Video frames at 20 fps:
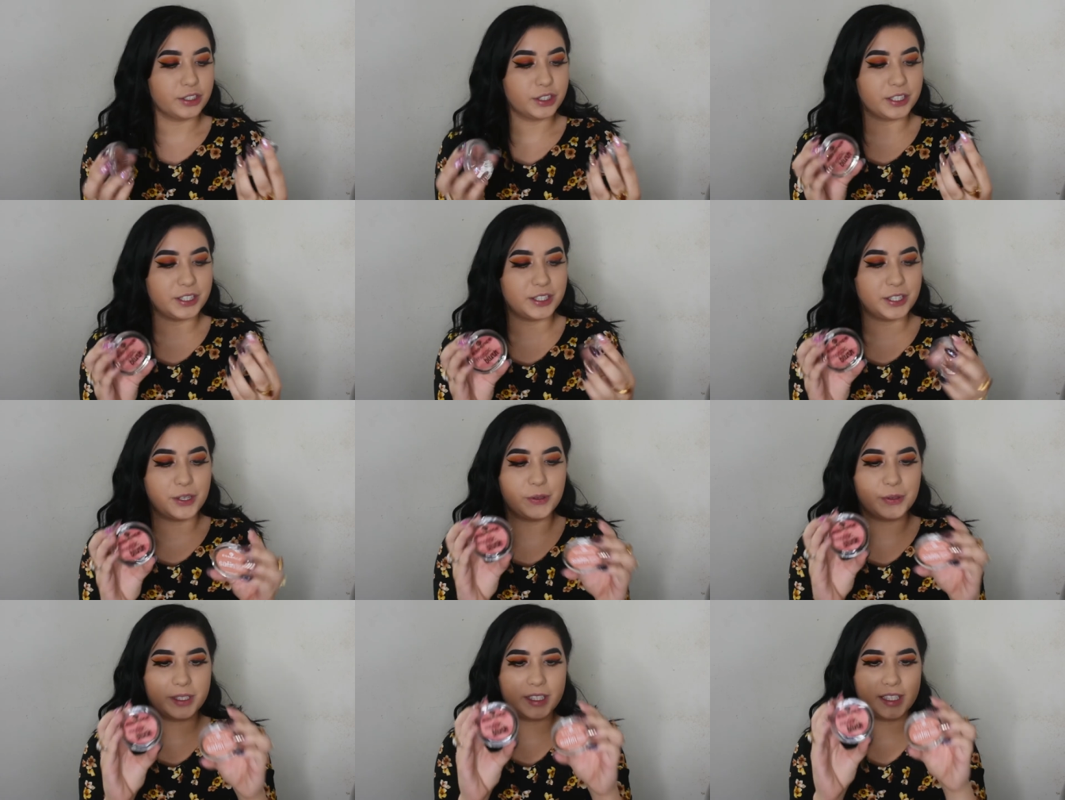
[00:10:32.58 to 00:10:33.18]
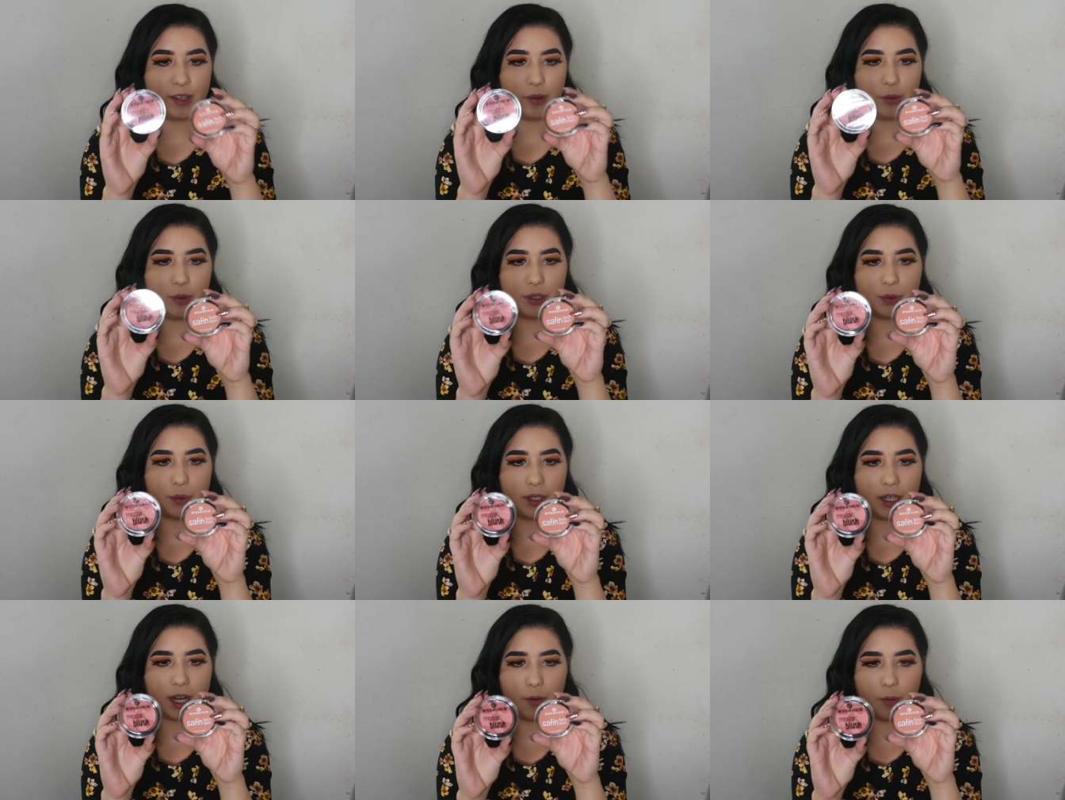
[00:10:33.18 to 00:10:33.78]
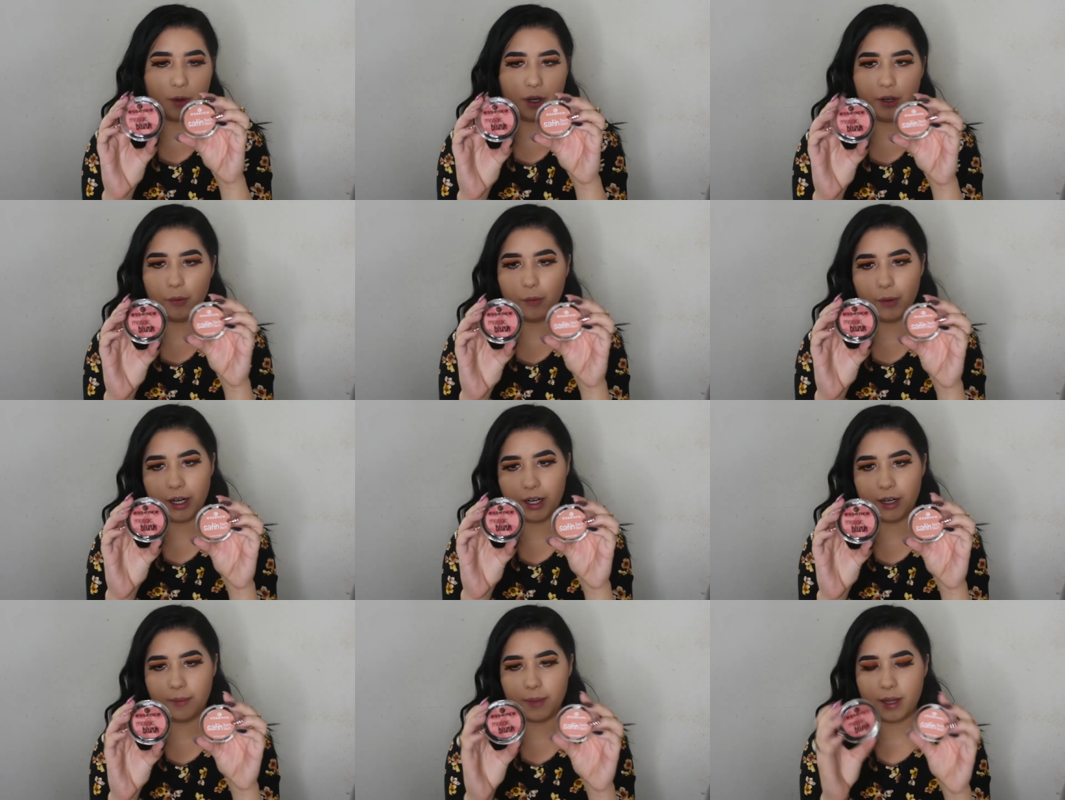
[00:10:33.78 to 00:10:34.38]
just to see which one I want to
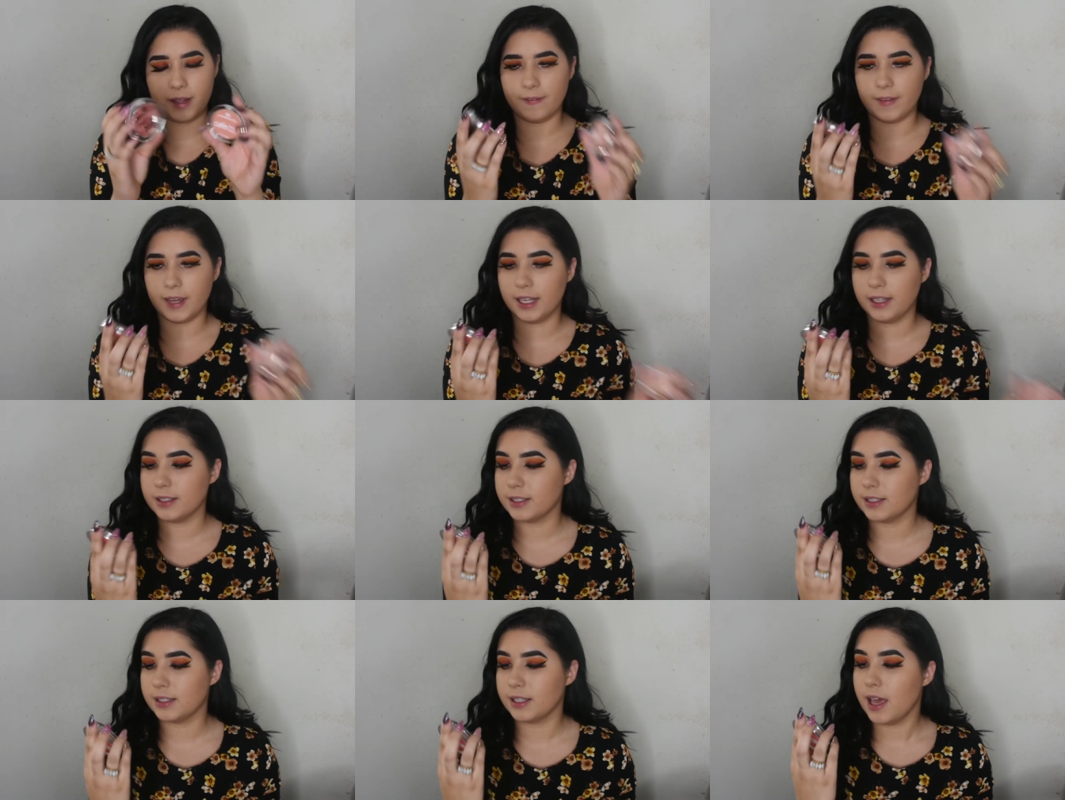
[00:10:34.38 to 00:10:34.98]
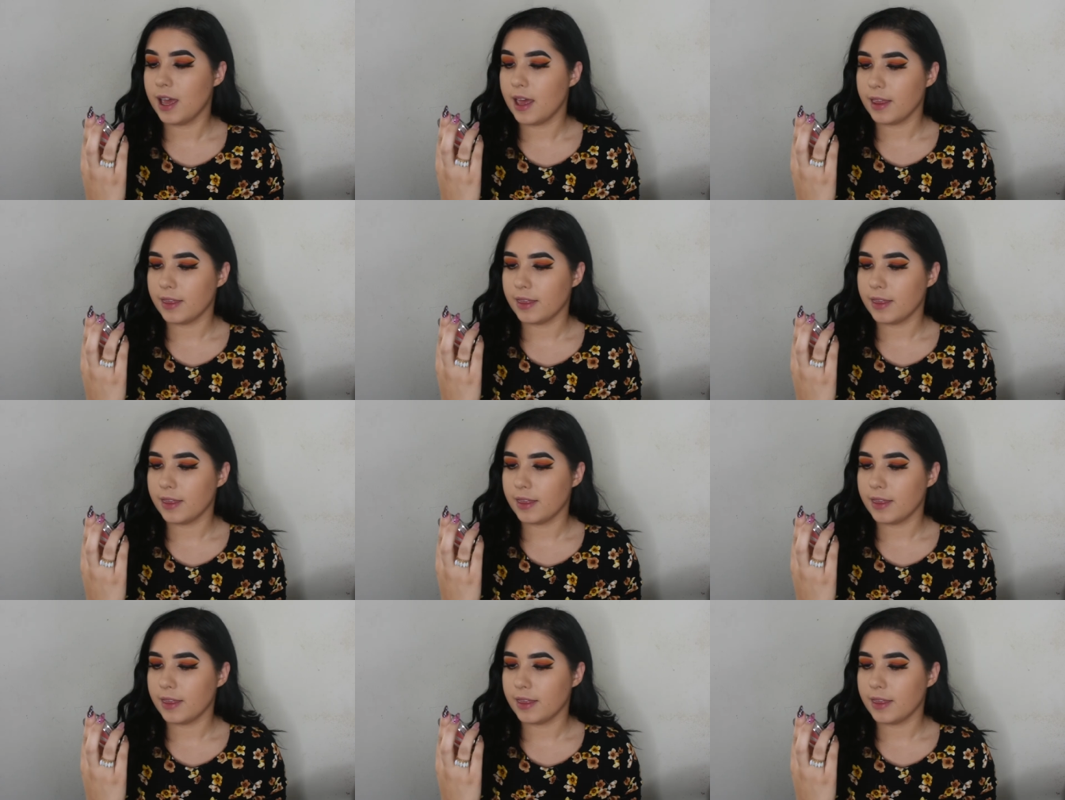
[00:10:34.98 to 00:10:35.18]
wear on my face.